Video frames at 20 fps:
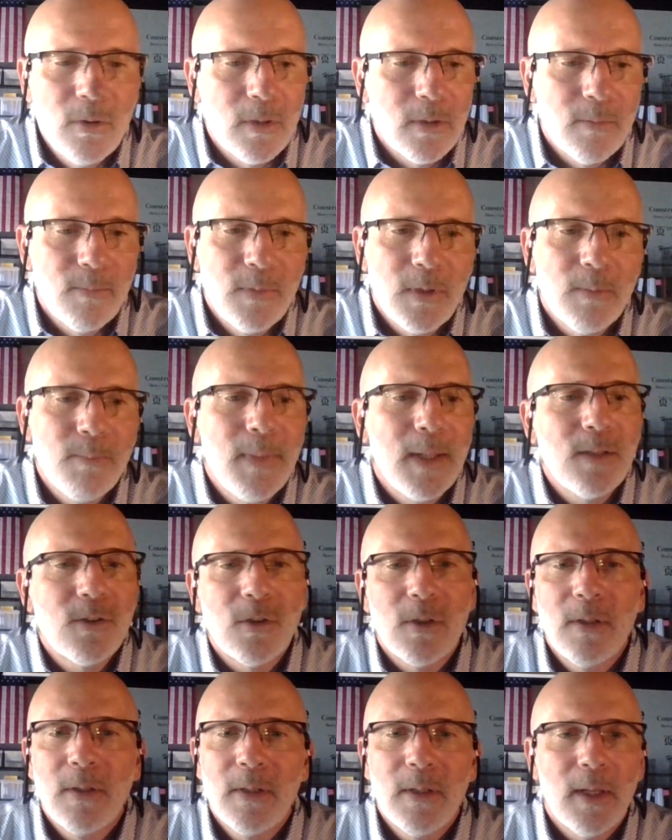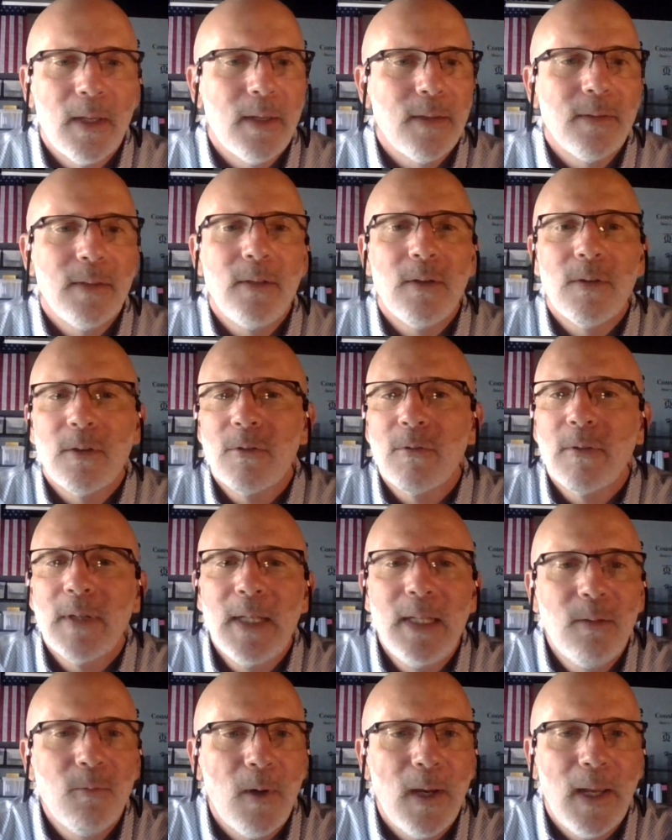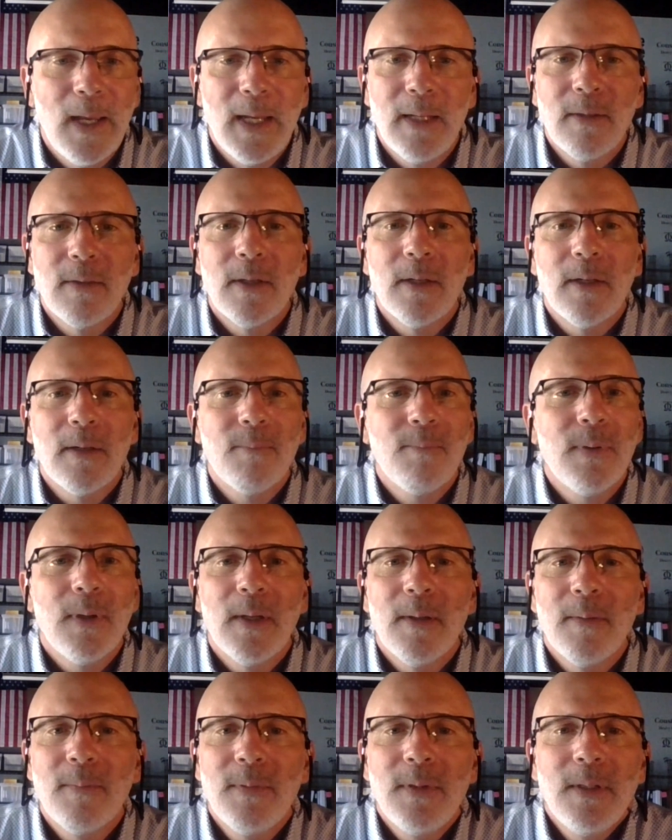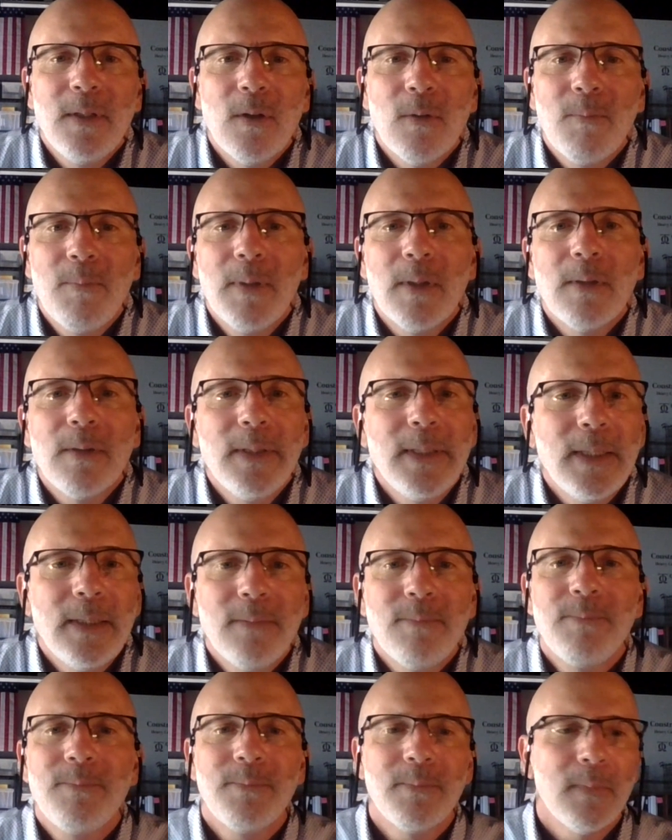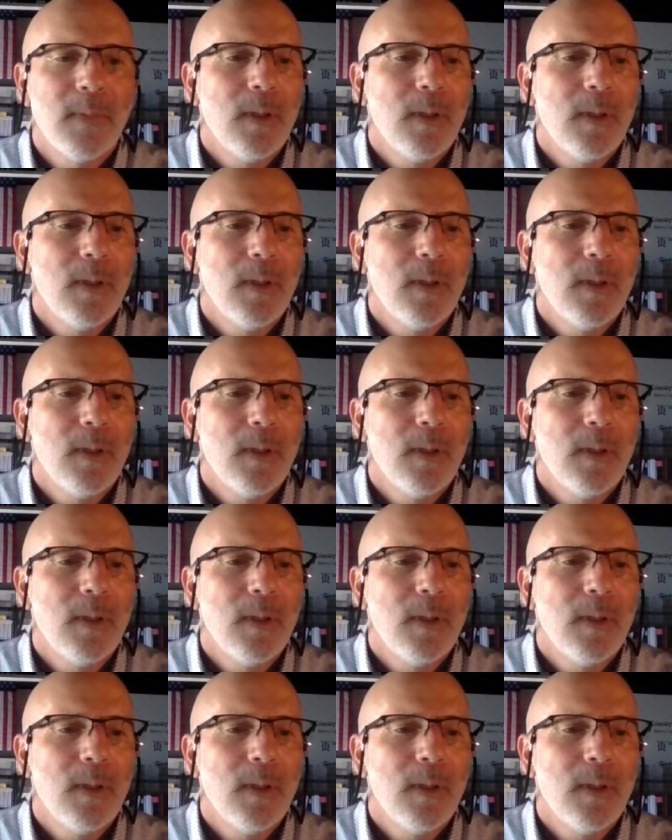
You mentioned the green way, the building,